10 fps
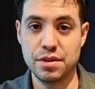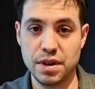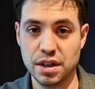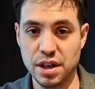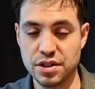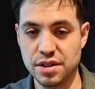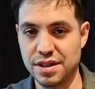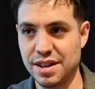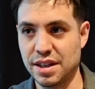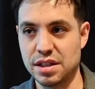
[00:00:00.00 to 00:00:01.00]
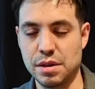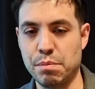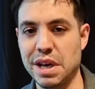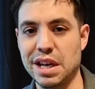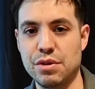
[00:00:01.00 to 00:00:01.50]
the regulations. I think it's in
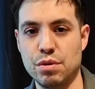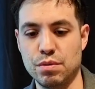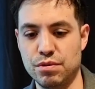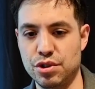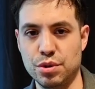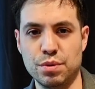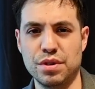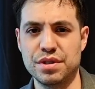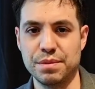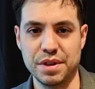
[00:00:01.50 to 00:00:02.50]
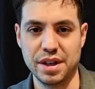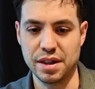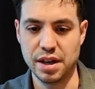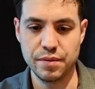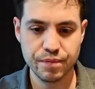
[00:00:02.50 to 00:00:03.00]
May through June or something like
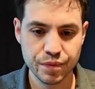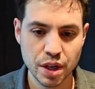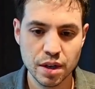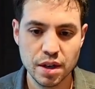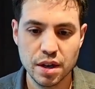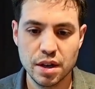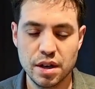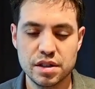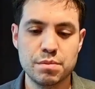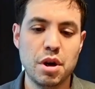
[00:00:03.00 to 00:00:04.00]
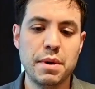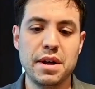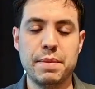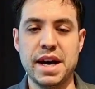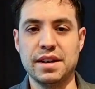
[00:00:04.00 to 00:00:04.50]
that.
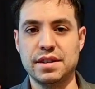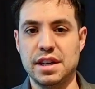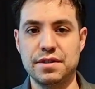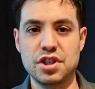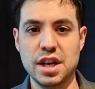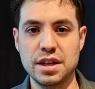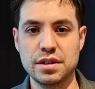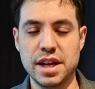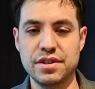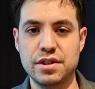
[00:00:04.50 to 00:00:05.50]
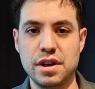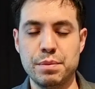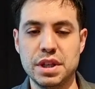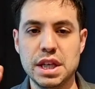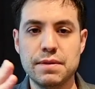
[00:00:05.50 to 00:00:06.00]
Smallmouth bass, that has changed. Last year I
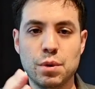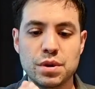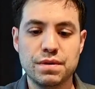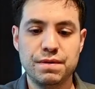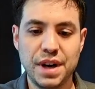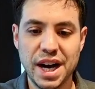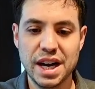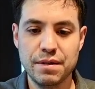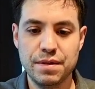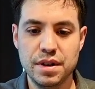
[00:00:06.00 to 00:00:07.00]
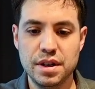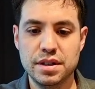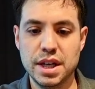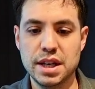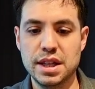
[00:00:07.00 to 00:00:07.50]
believe it was 5
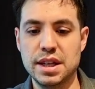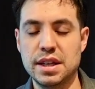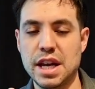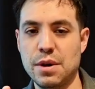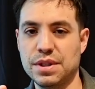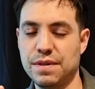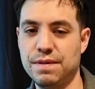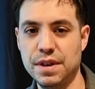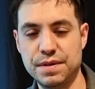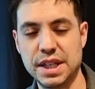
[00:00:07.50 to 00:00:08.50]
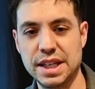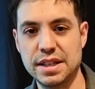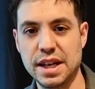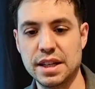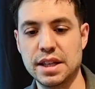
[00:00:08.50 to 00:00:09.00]
daily, now it's 15
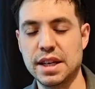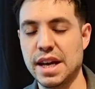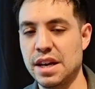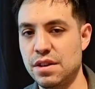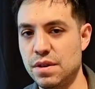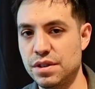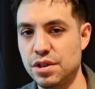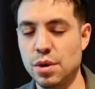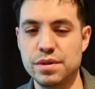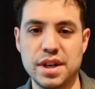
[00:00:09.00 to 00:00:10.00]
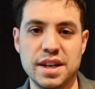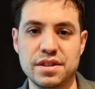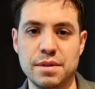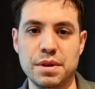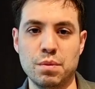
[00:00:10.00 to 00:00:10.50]
daily, and there is no
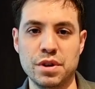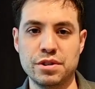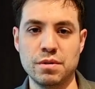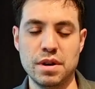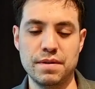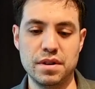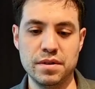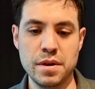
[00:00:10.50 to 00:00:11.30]
size limit whatsoever.